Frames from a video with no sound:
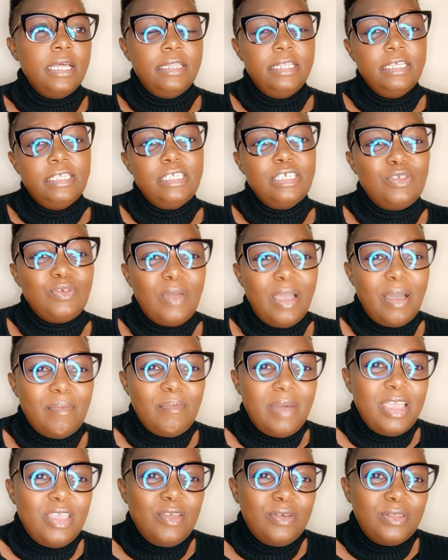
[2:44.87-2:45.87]
this is
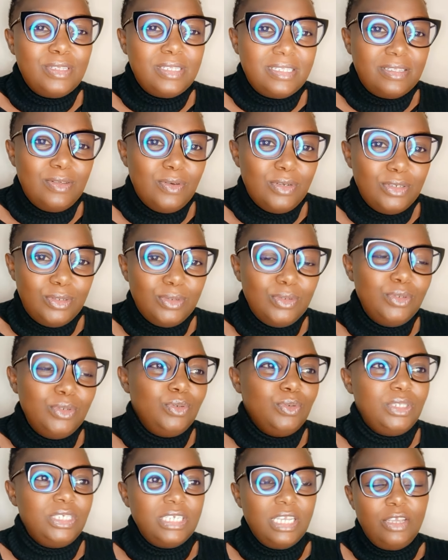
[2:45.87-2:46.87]
whereby you're, you're told
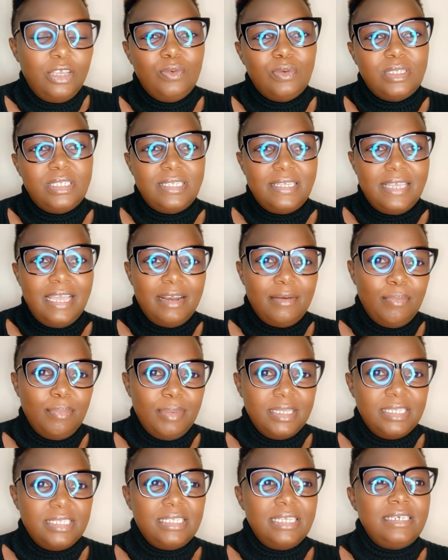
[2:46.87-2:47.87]
to check your
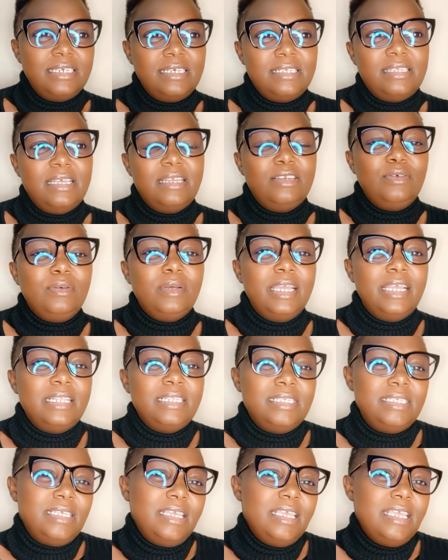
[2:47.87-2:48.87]
crb status and you can
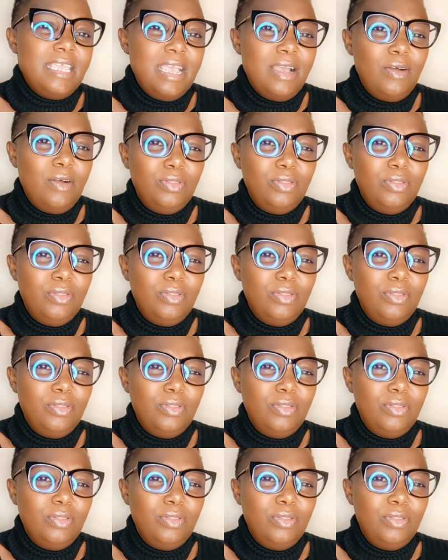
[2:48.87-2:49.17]
see